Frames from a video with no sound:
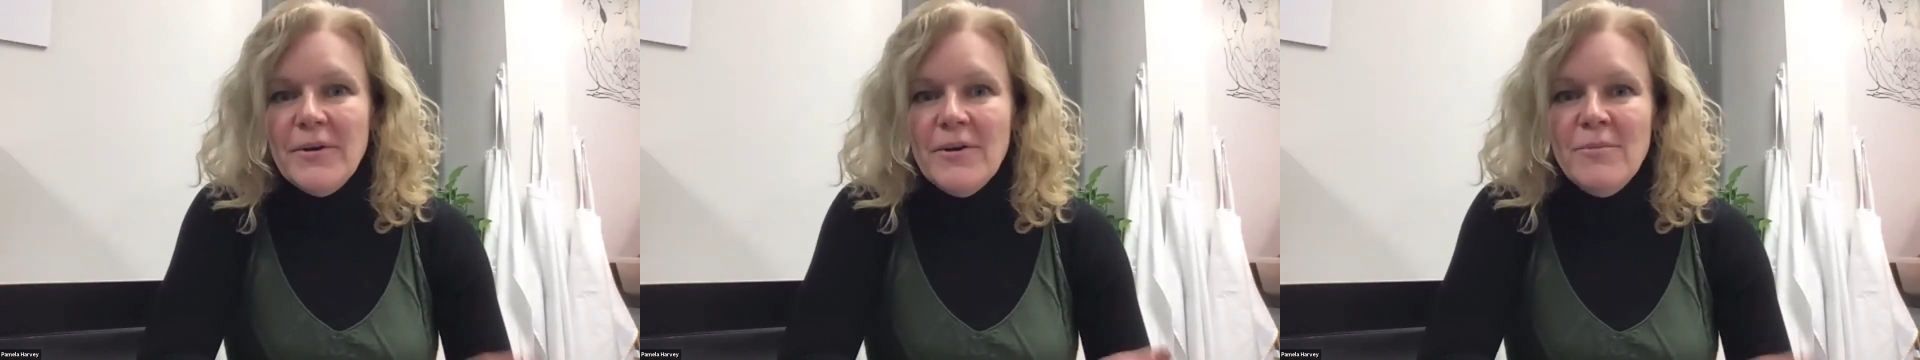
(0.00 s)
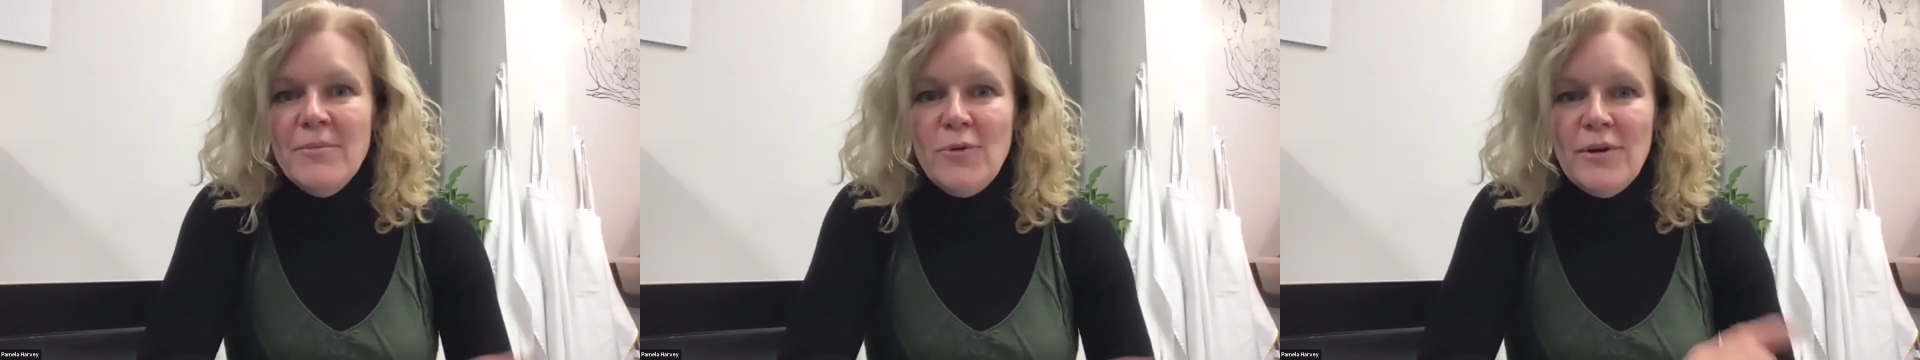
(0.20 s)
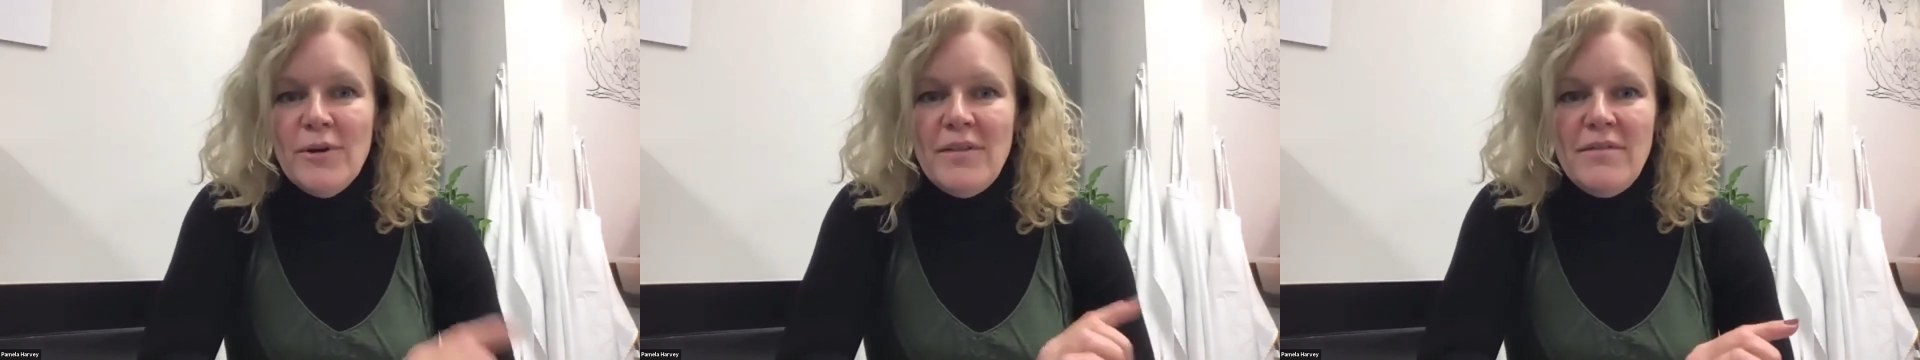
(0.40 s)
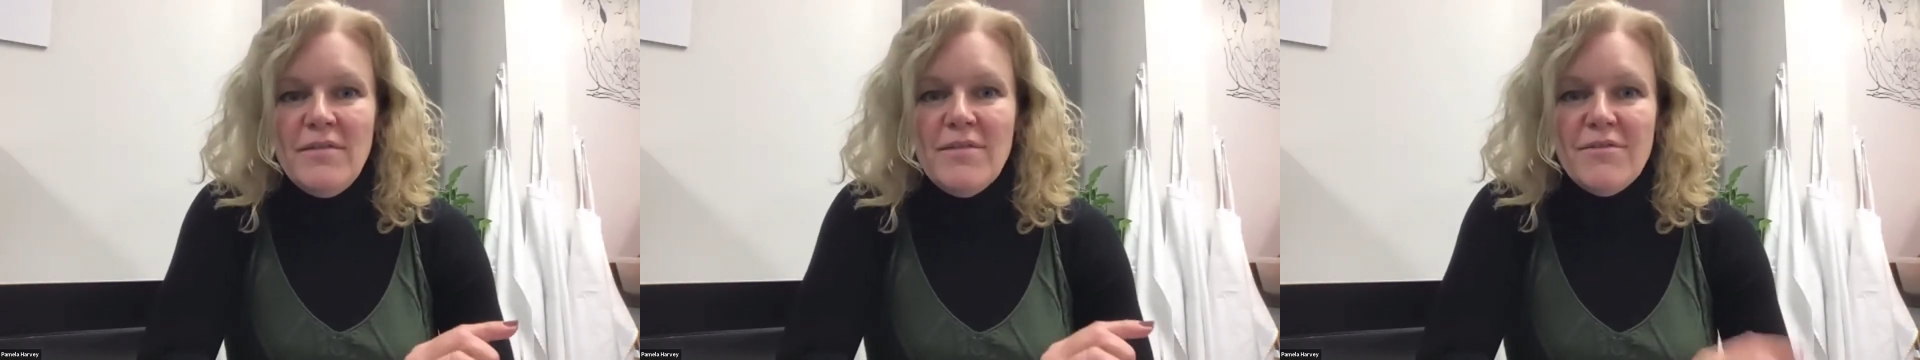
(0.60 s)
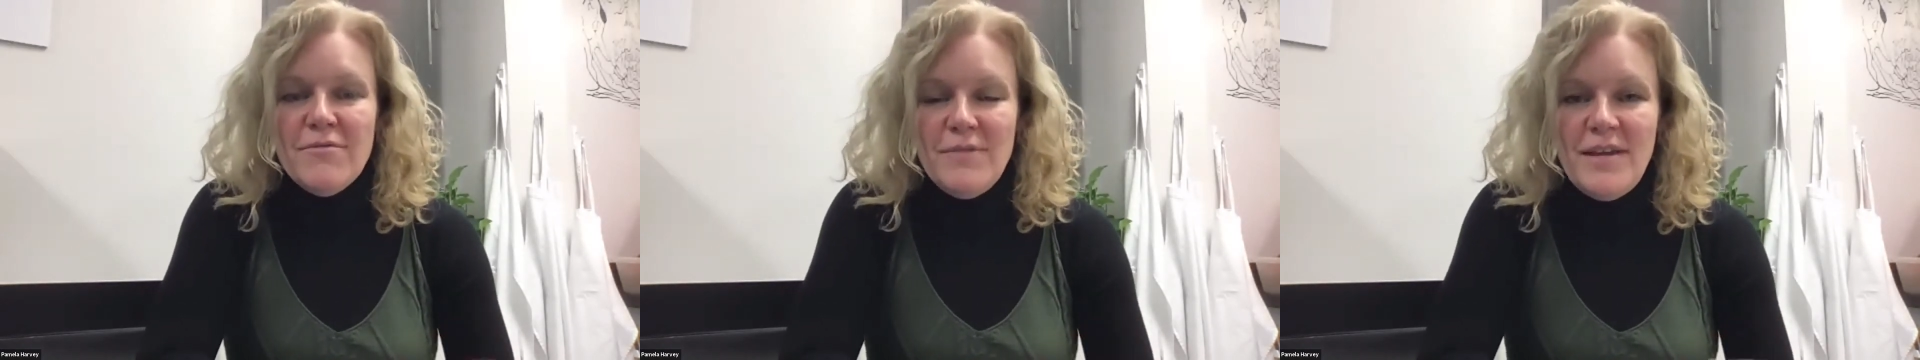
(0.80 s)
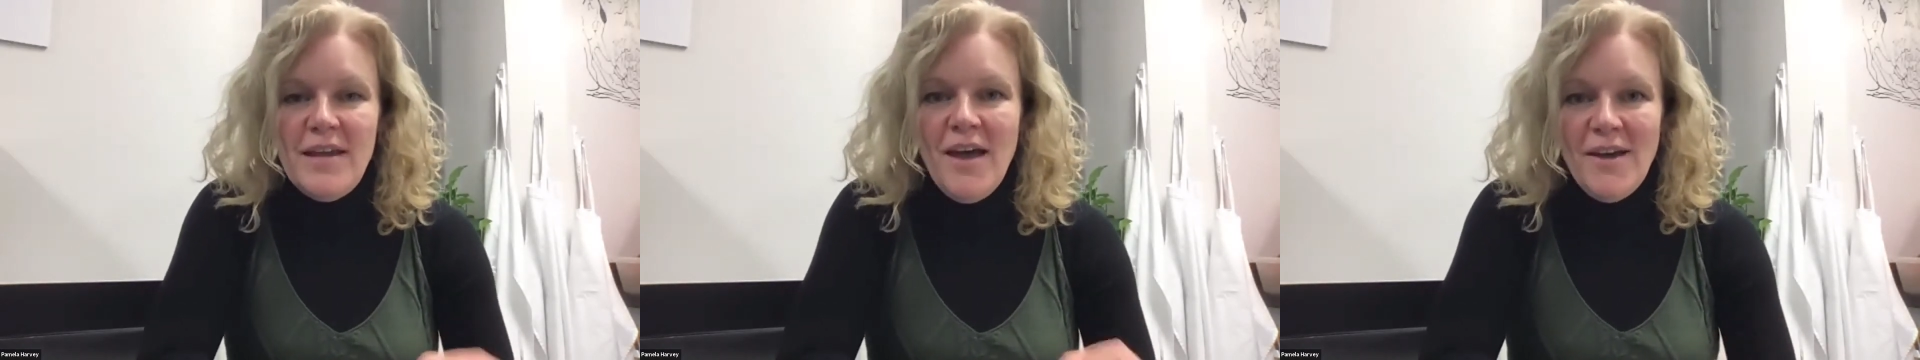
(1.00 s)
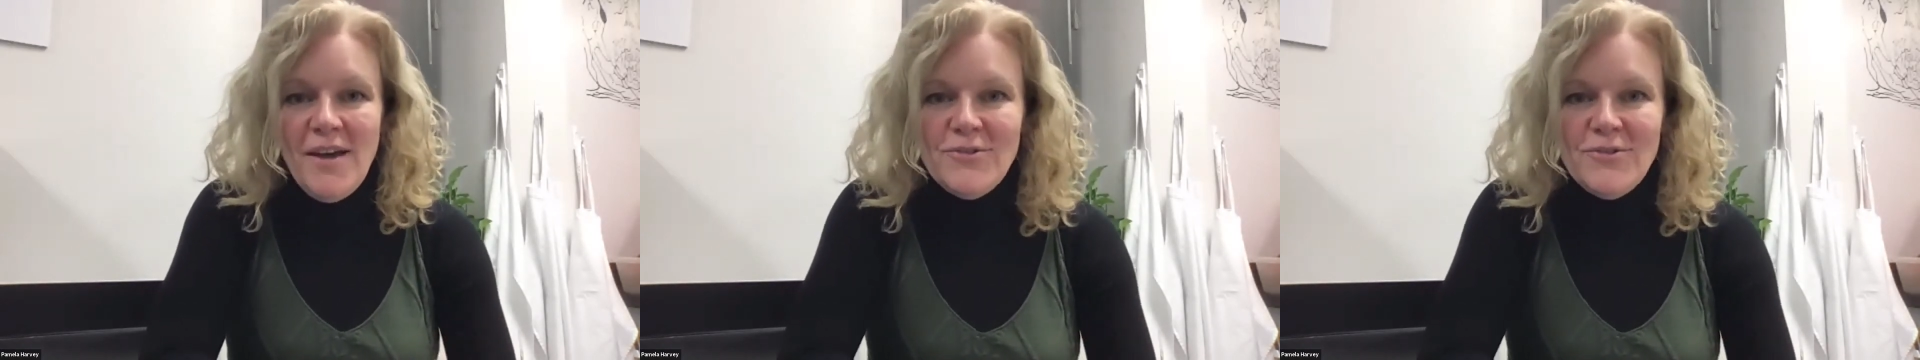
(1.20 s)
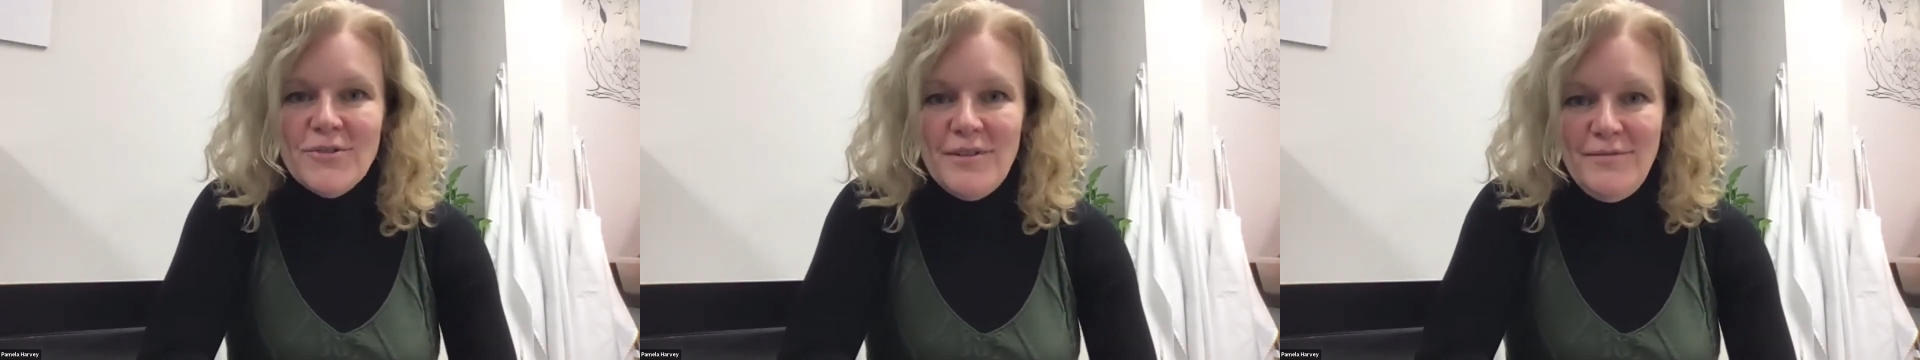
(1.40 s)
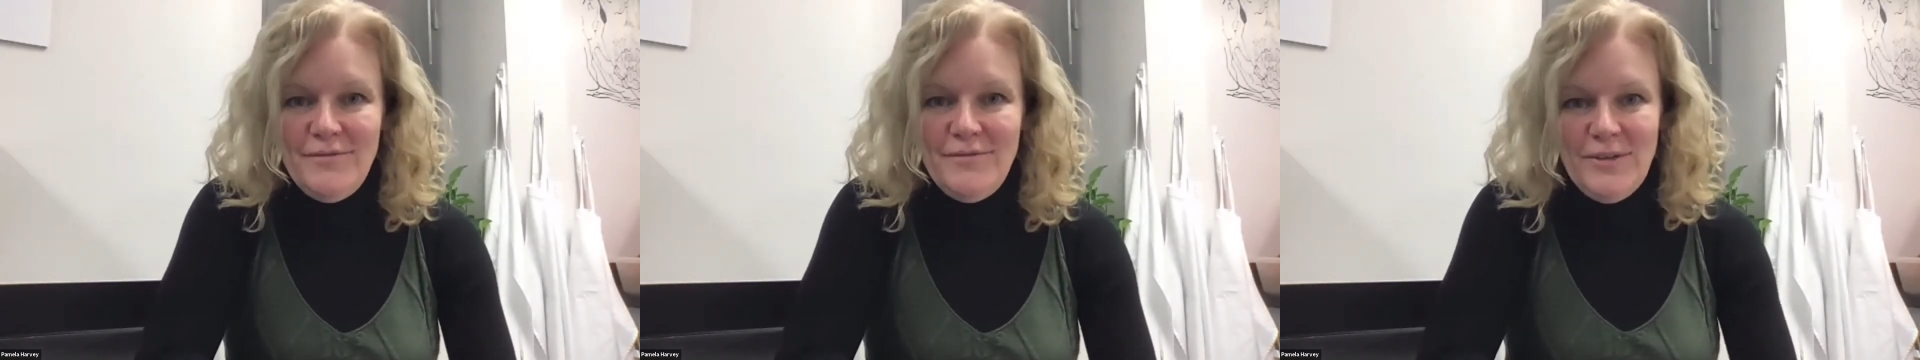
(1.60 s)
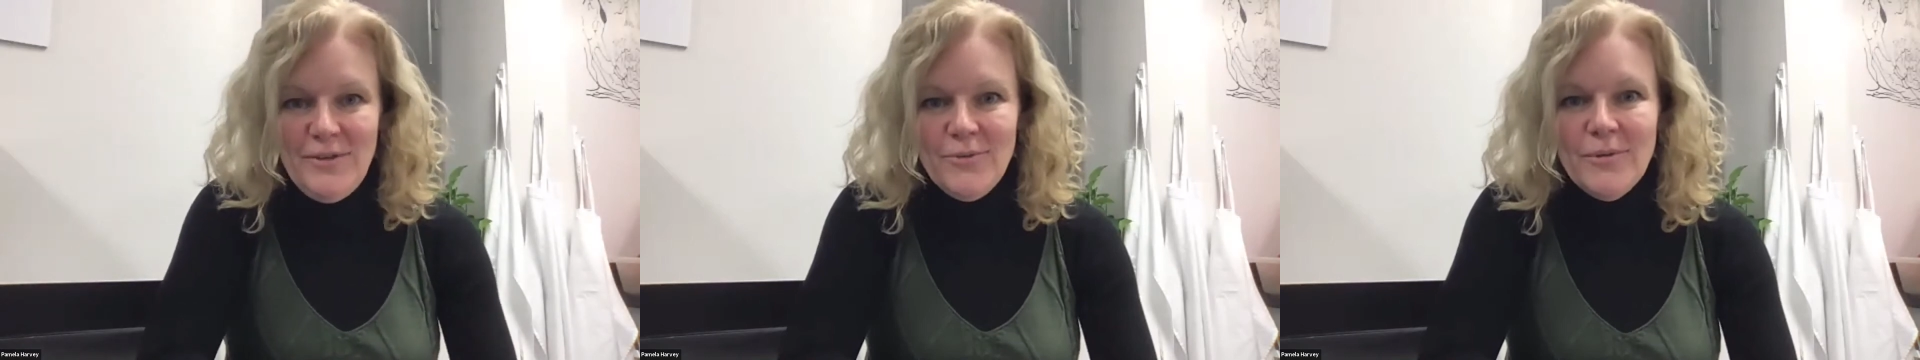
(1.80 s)
There are more than 300
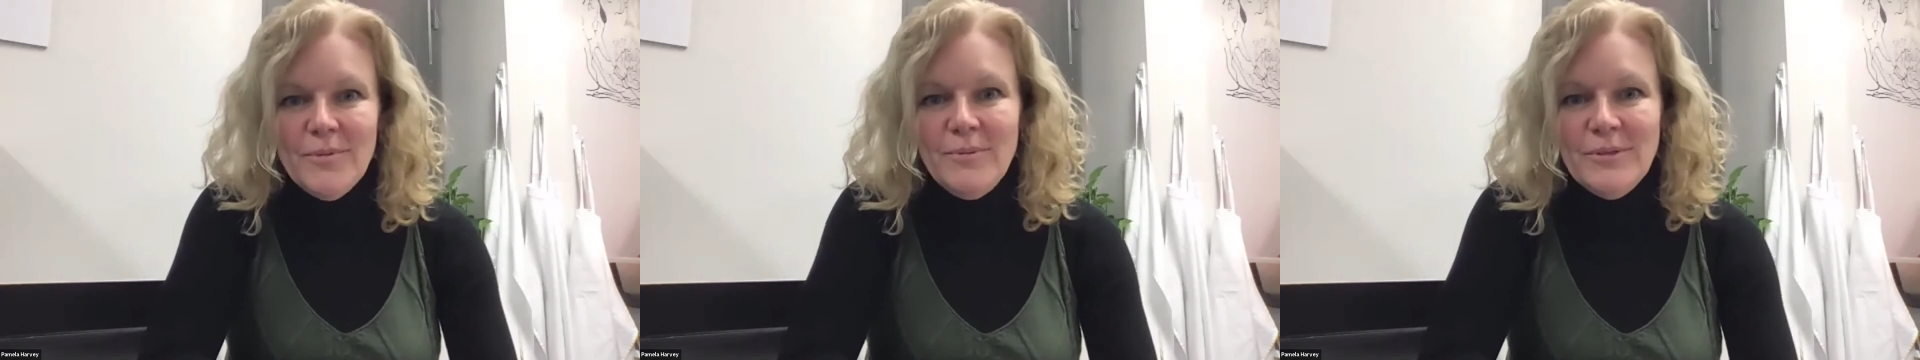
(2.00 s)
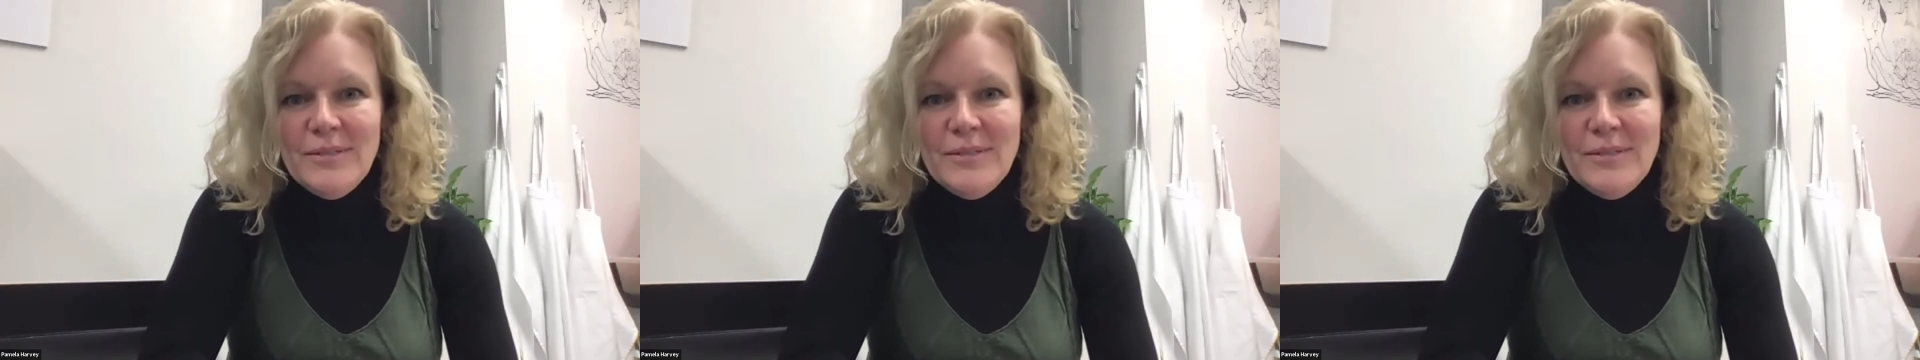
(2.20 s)
of you